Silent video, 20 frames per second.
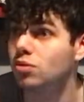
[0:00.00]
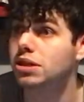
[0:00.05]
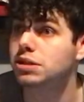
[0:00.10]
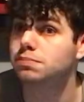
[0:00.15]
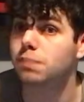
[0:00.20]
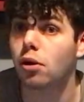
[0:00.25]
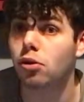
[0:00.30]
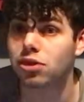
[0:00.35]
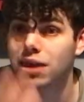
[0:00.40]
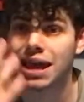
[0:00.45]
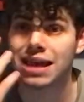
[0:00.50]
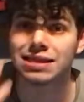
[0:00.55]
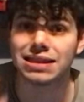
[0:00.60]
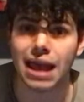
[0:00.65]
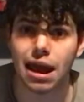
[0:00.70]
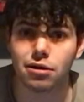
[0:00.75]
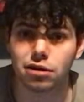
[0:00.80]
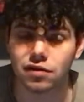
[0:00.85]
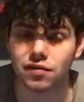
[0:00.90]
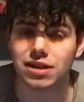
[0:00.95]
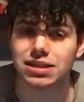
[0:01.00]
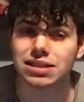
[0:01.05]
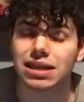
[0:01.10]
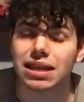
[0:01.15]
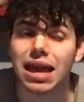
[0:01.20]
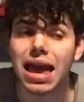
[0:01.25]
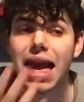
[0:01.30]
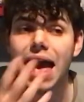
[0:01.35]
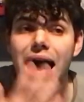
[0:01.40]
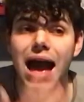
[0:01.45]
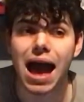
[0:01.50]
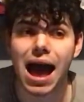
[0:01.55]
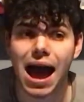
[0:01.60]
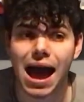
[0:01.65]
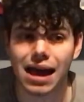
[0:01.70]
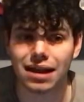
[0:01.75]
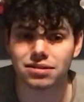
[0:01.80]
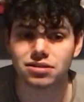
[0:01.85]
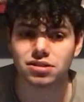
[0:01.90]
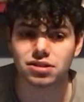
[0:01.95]
this both in the Eredivisie
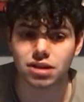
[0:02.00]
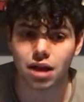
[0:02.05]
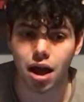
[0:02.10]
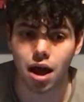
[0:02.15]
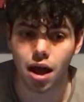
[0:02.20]
and